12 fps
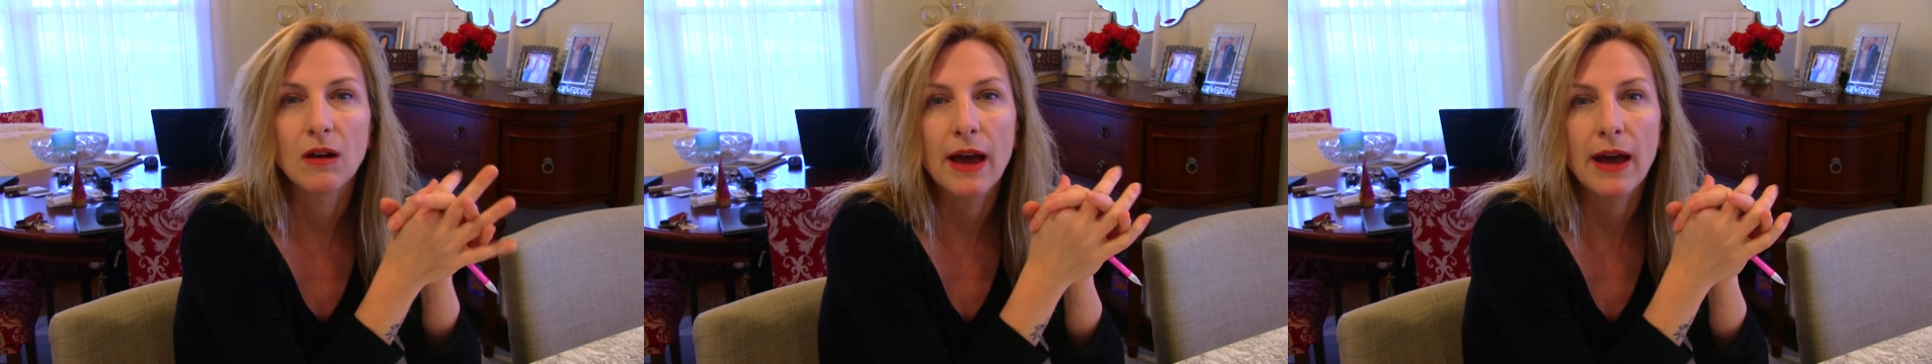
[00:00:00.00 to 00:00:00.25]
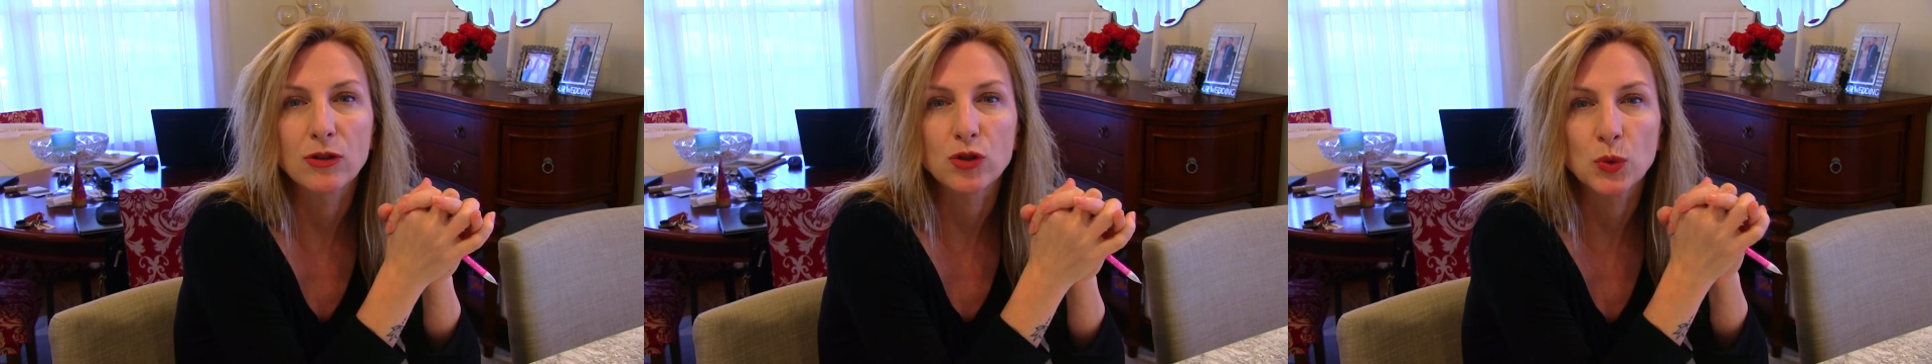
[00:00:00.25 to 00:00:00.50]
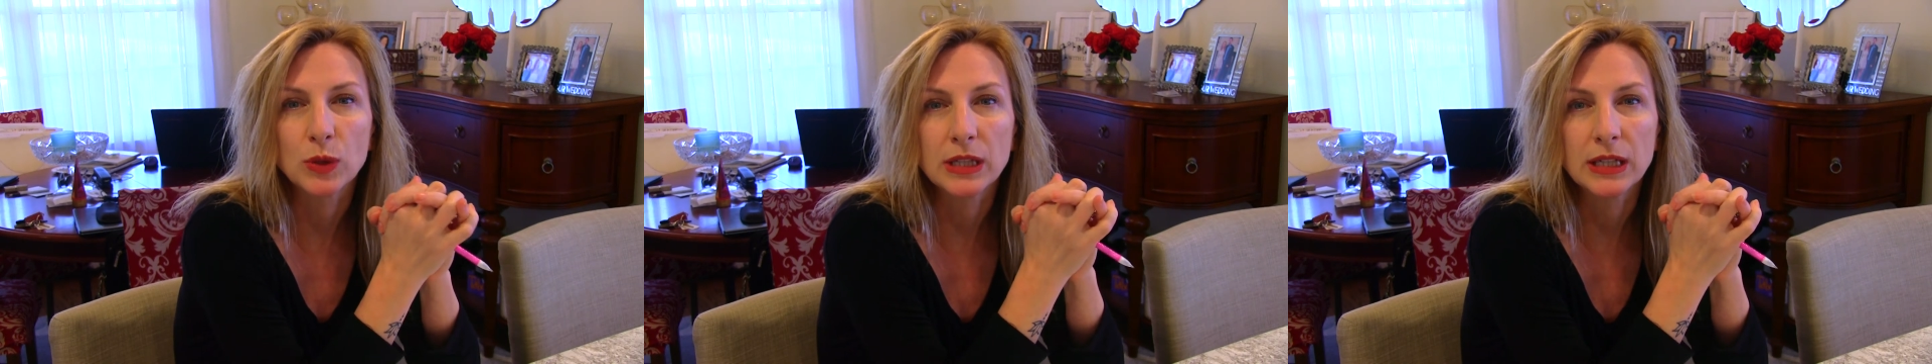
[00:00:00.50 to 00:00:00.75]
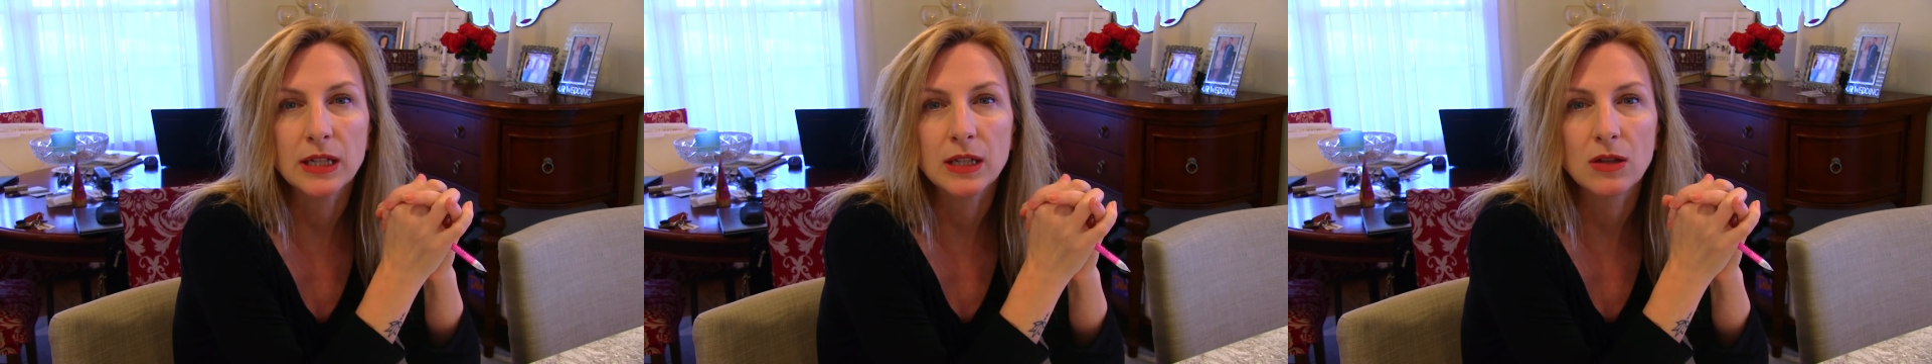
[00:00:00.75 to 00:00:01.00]

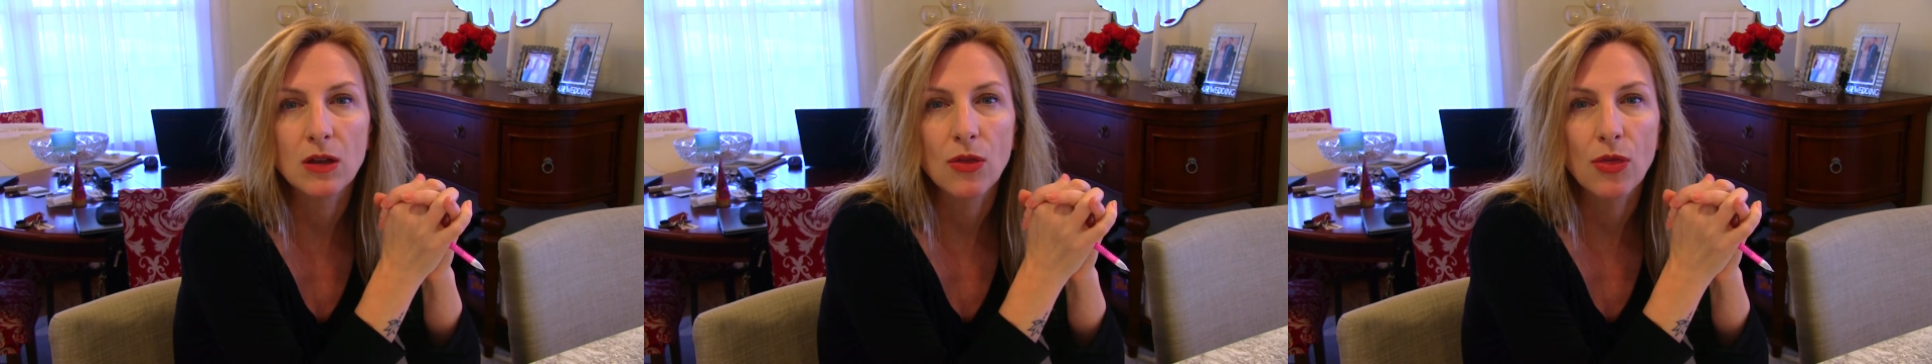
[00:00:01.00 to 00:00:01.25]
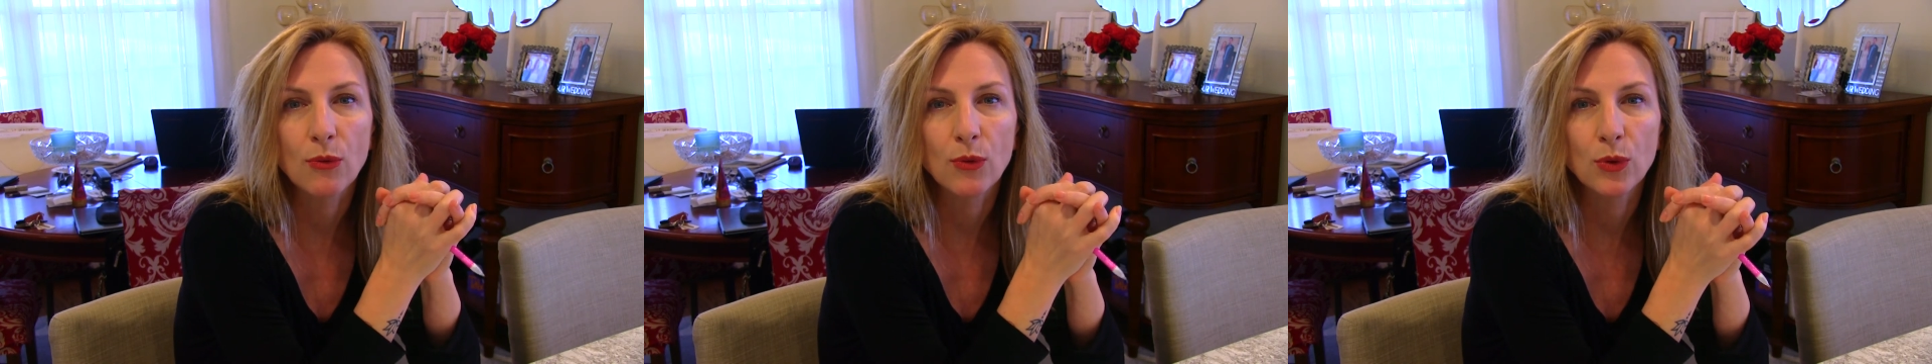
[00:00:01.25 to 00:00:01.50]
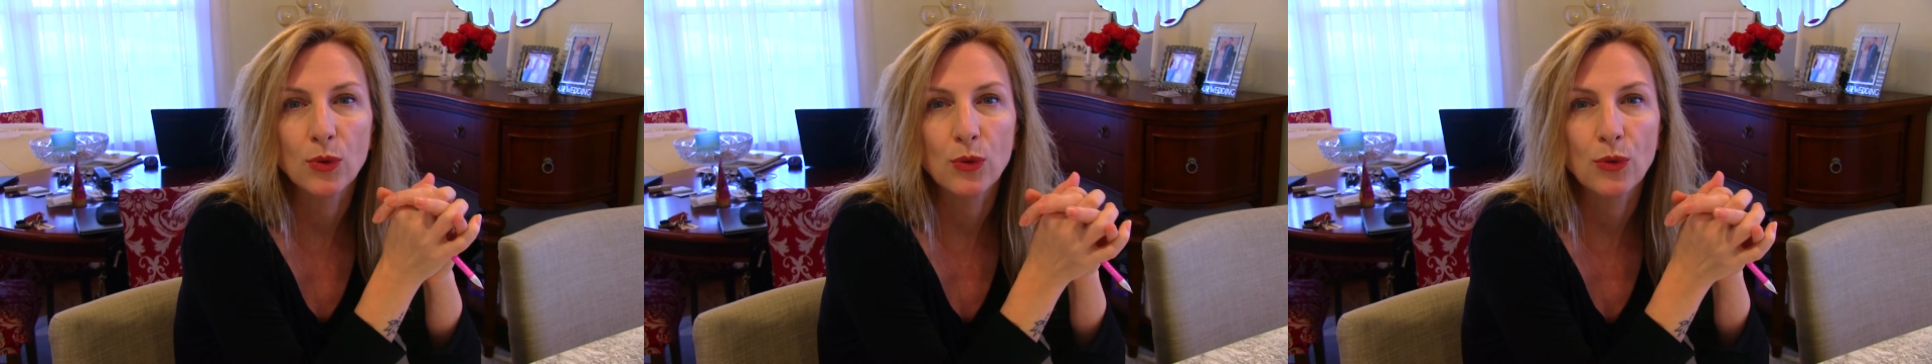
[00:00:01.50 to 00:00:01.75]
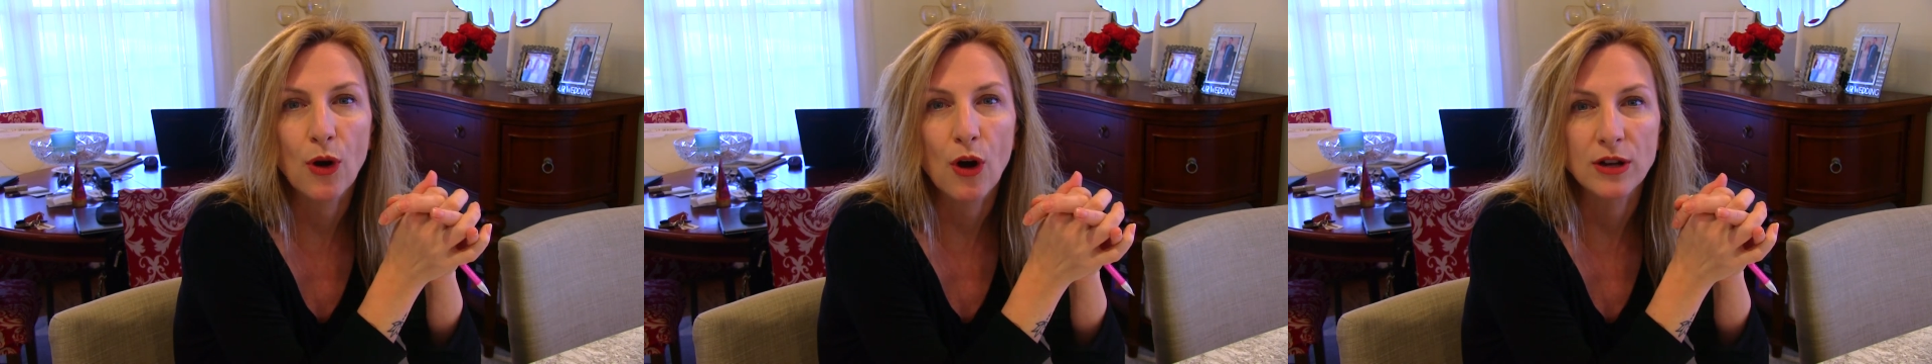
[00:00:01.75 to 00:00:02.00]
actually,
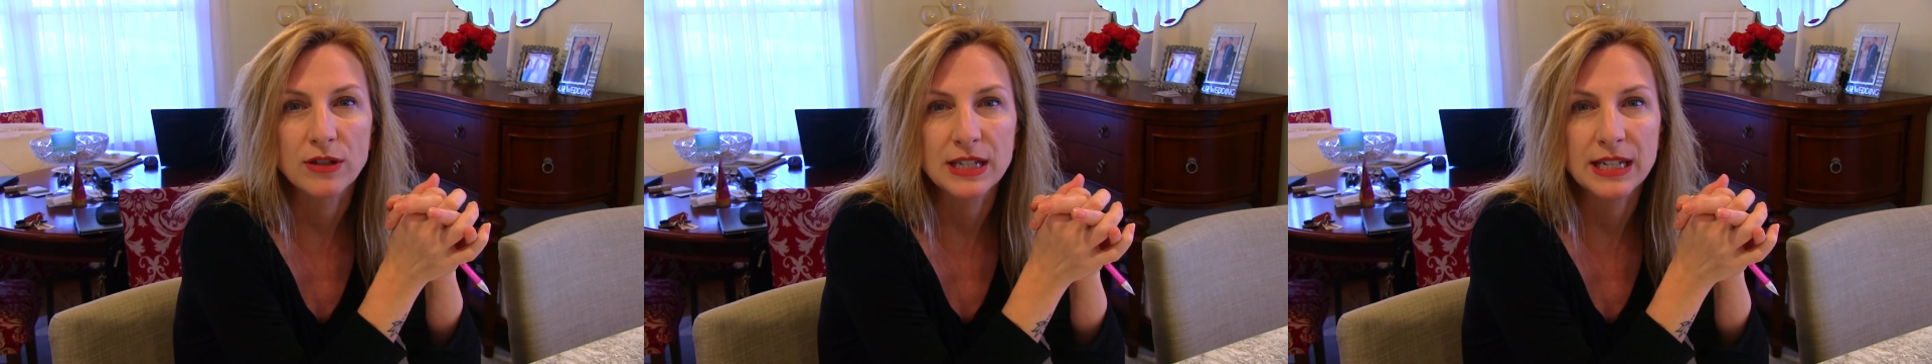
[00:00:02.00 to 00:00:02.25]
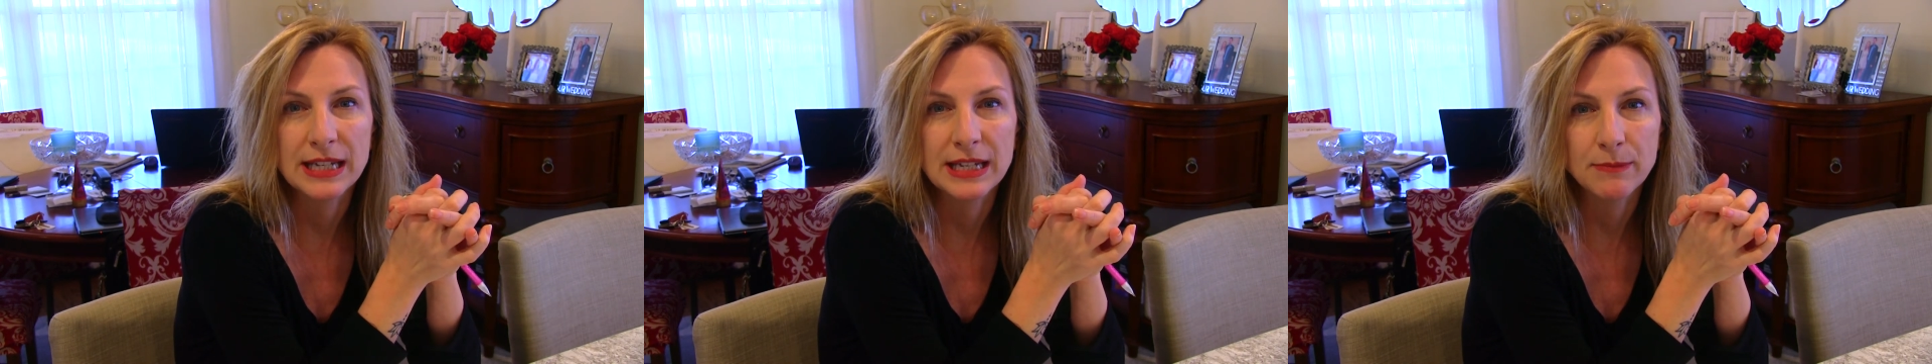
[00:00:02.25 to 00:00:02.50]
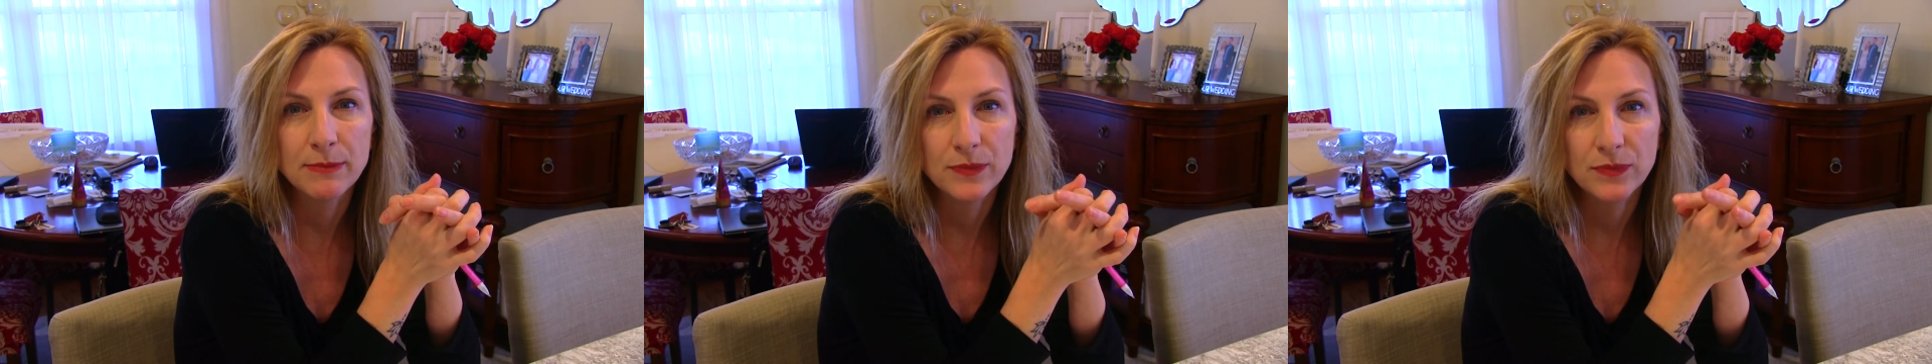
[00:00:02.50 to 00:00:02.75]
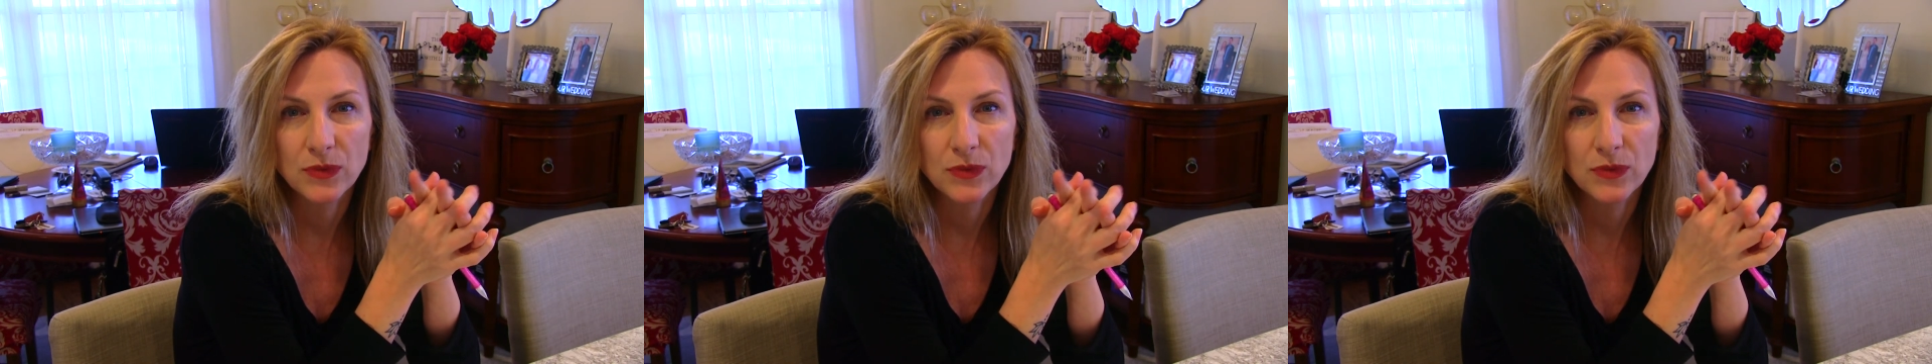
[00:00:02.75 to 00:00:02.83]
through our team.